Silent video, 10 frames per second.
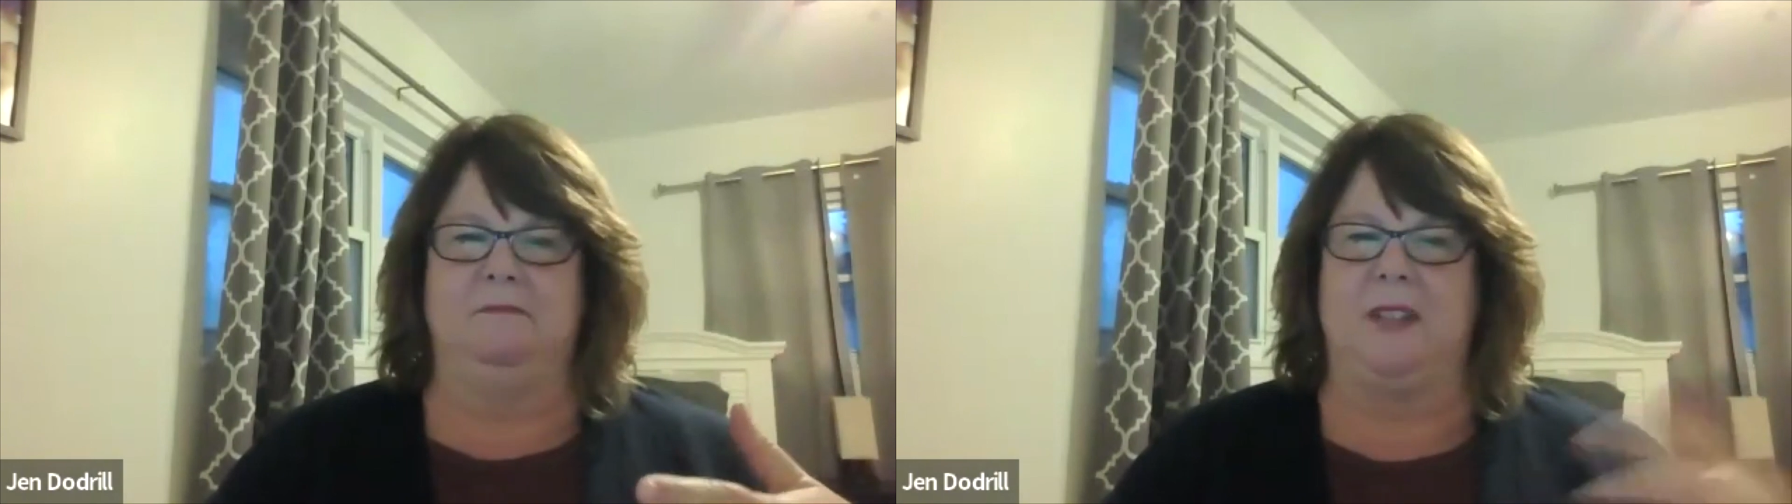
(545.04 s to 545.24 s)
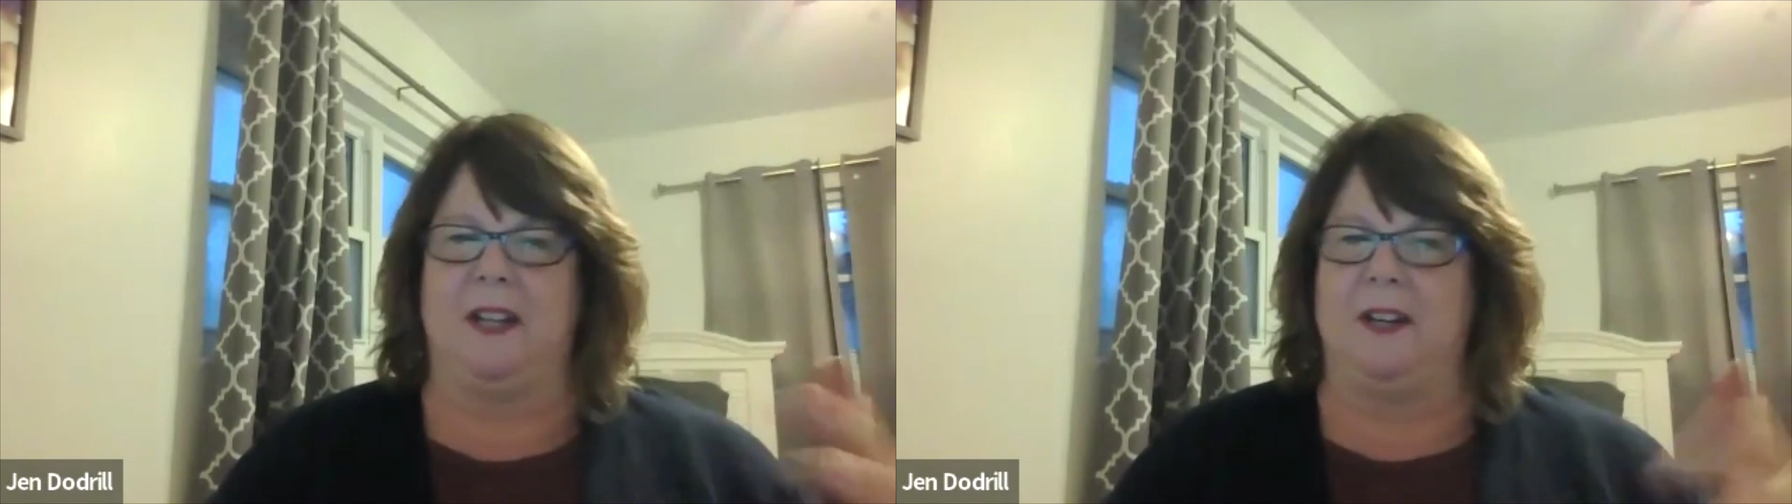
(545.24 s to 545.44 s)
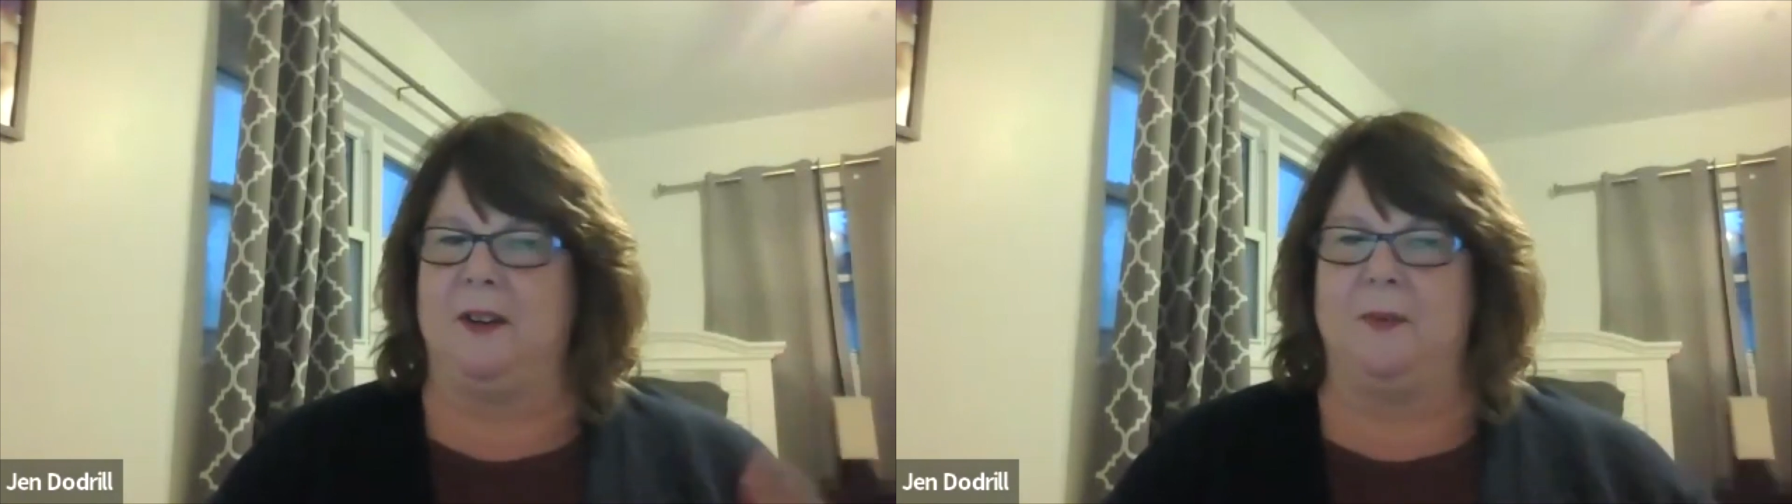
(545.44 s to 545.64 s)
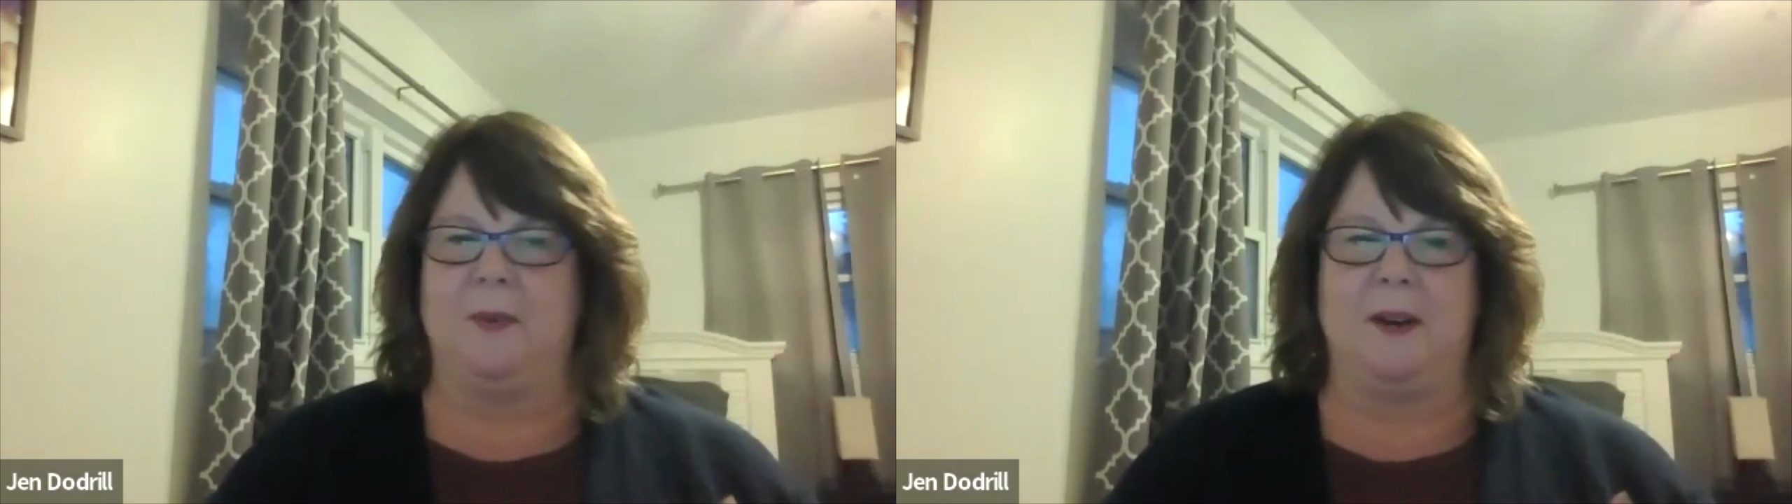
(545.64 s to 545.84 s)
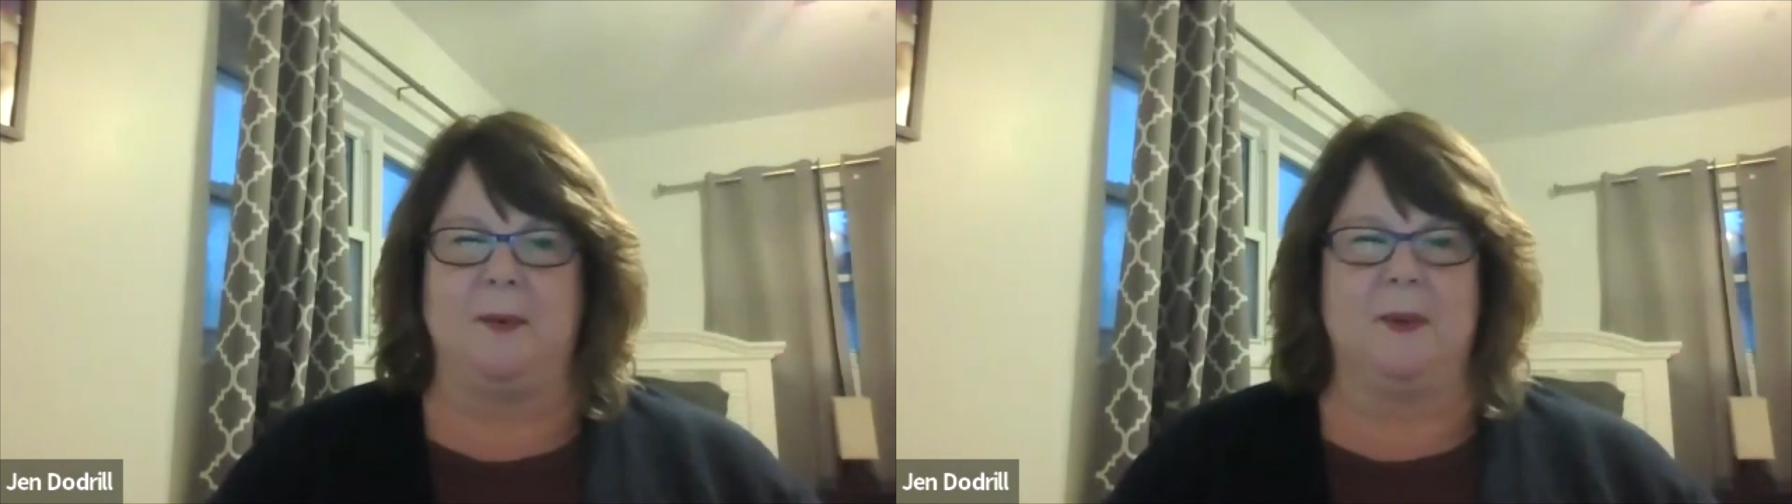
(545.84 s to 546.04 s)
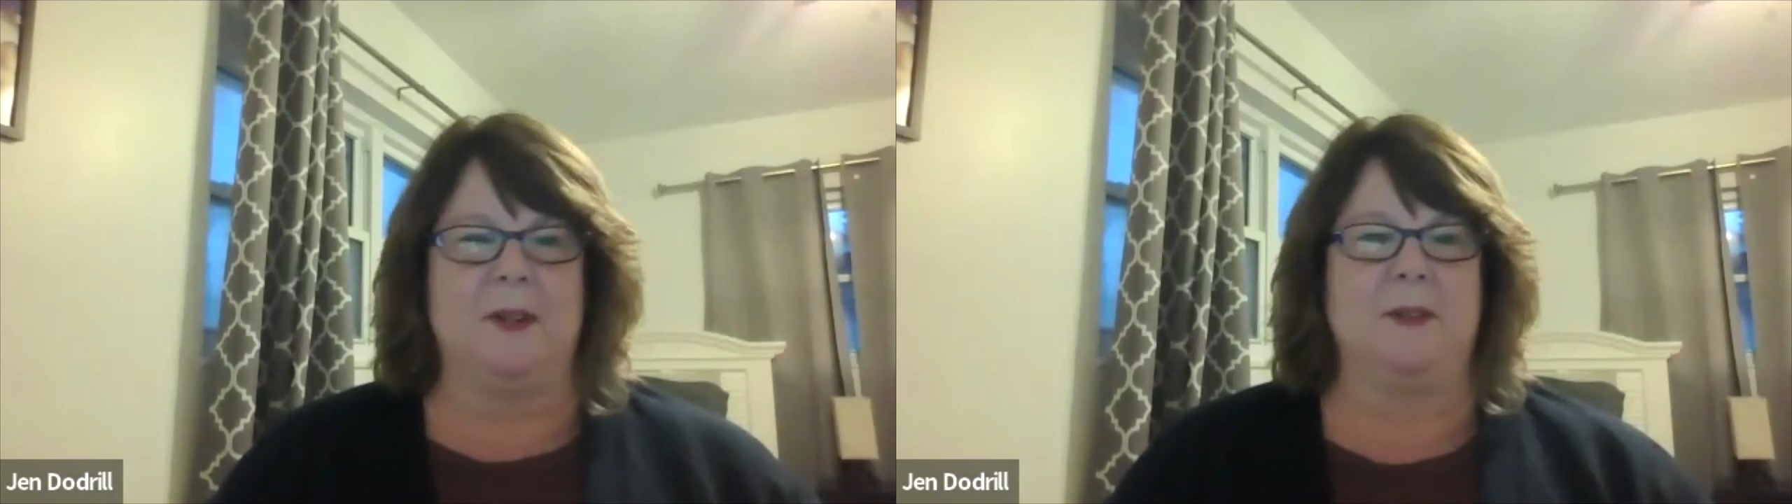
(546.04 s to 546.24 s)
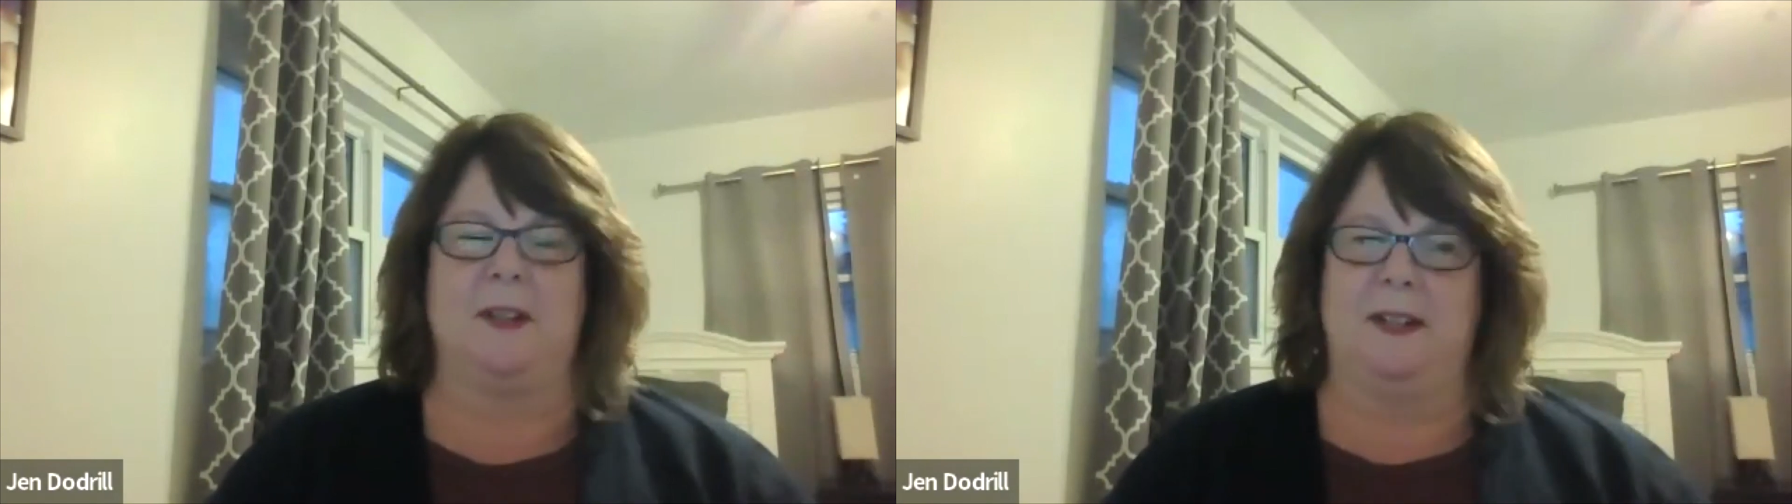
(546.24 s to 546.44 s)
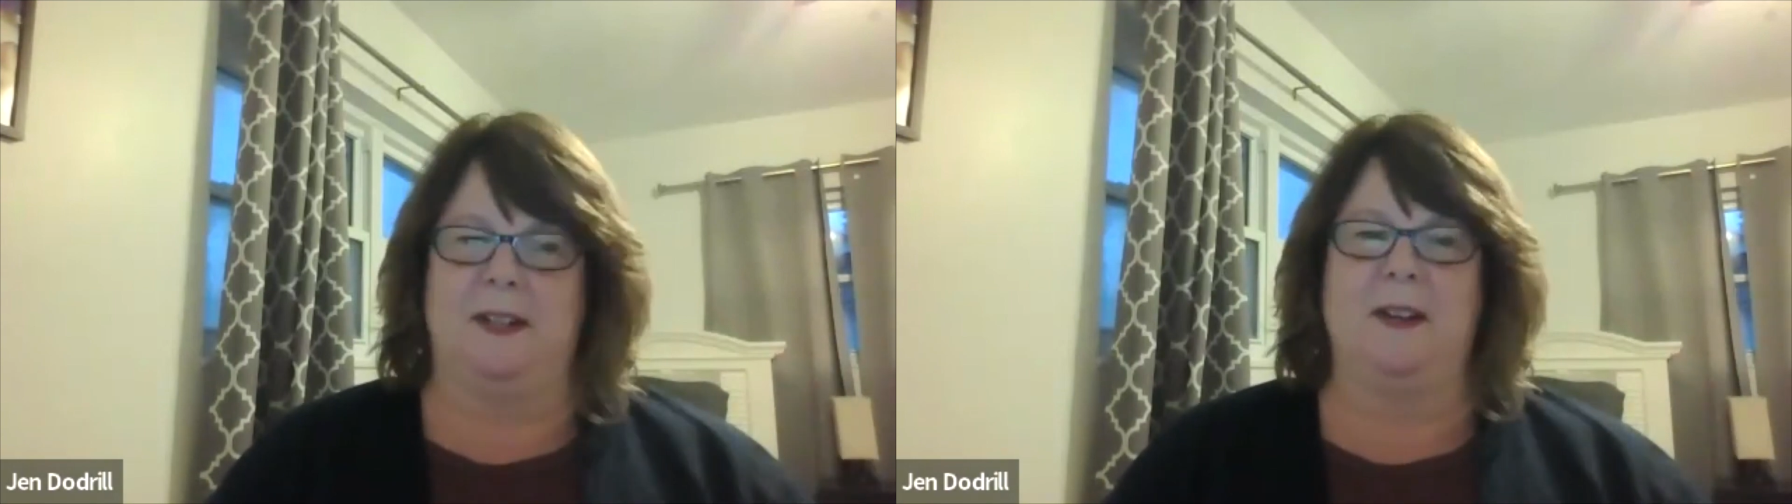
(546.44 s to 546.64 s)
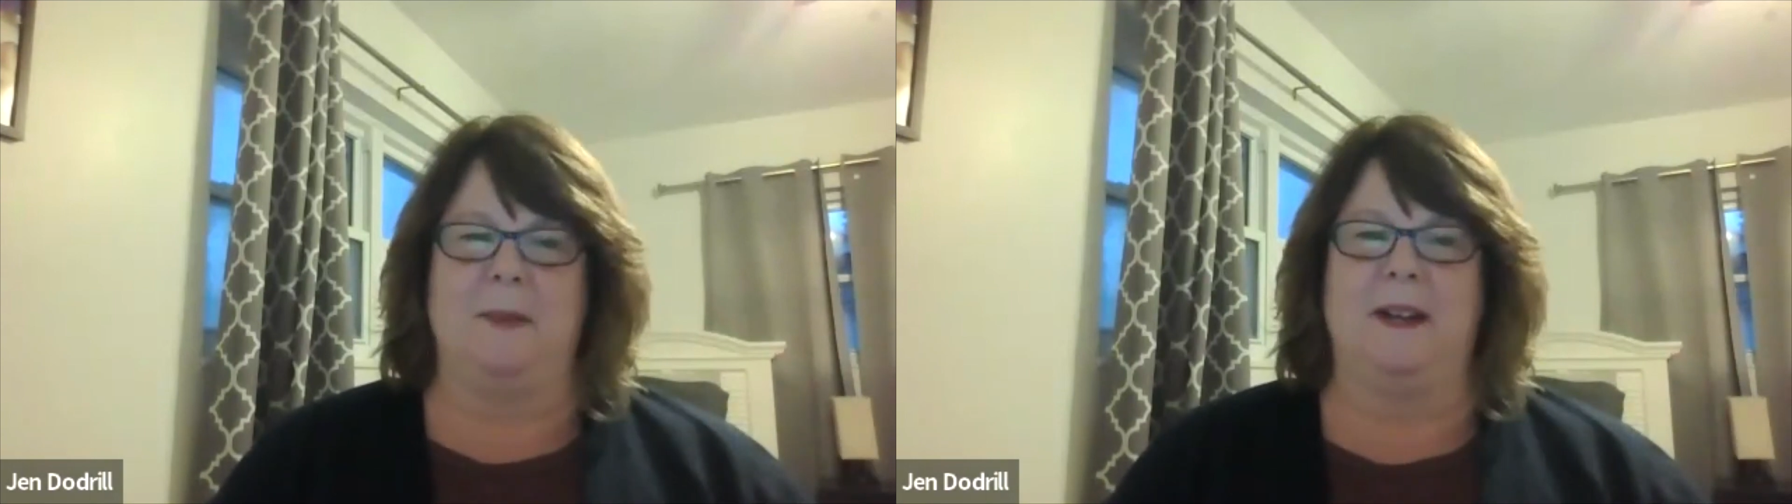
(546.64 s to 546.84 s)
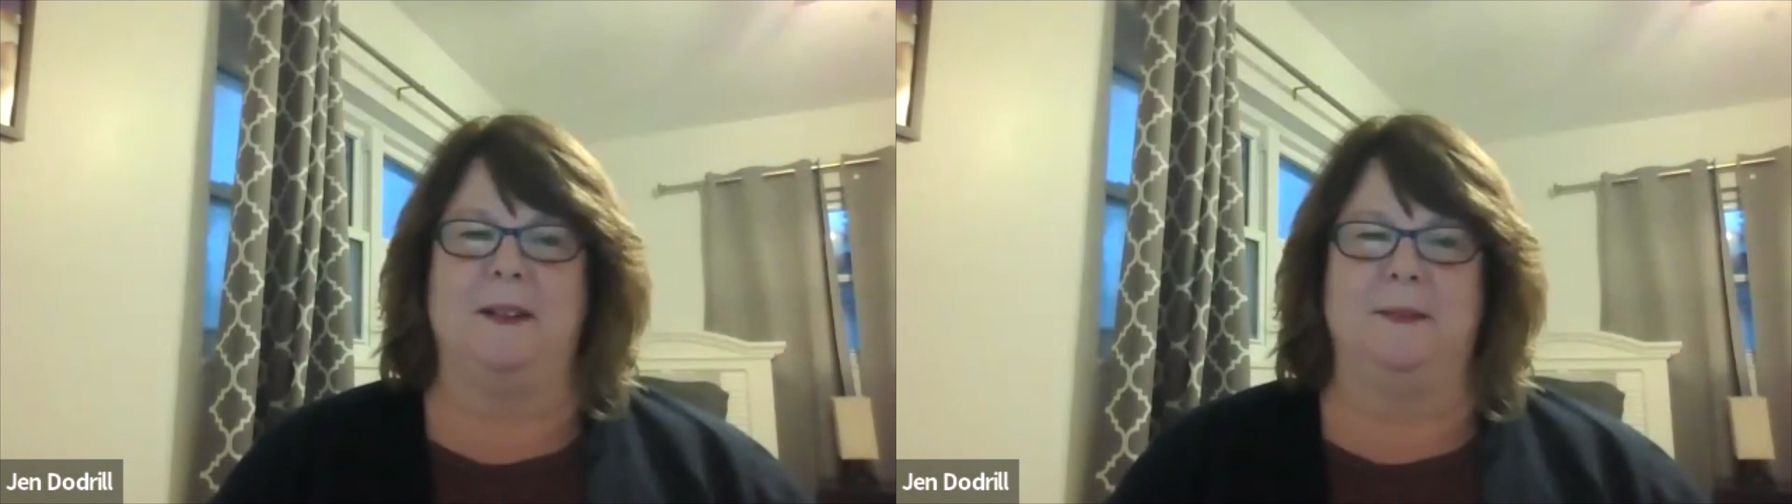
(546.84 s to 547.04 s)
They know right what you're talking
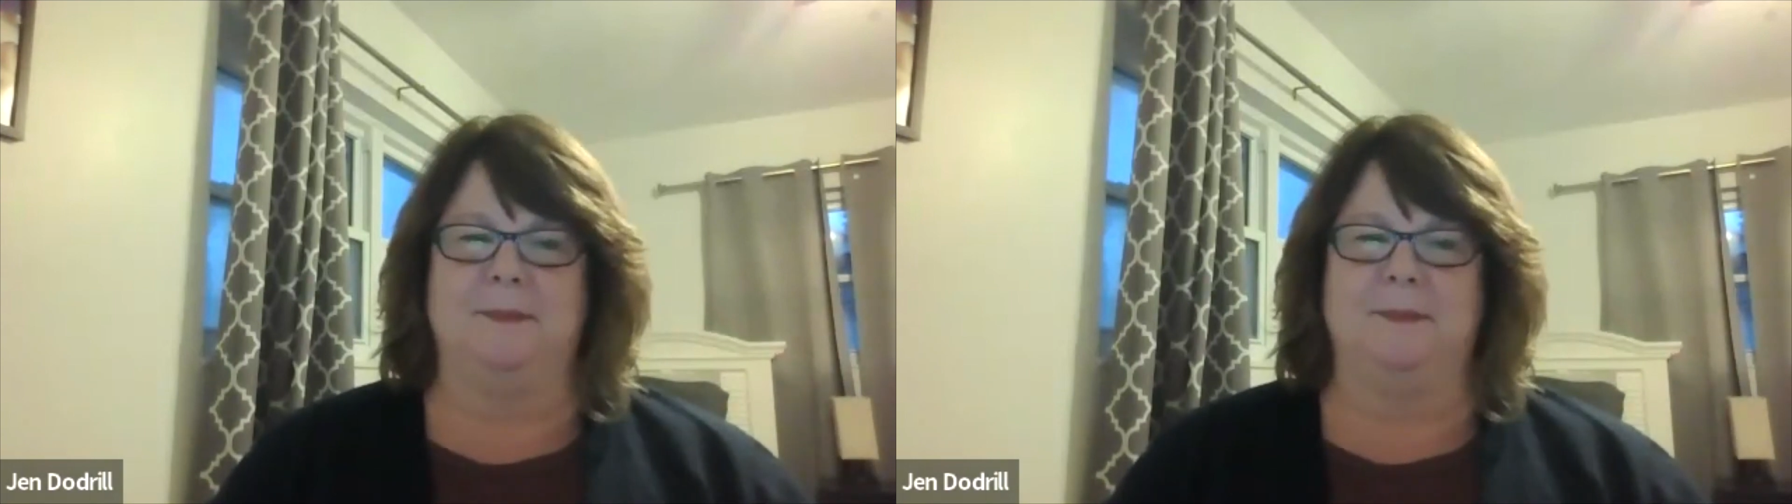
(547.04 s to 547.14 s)
about.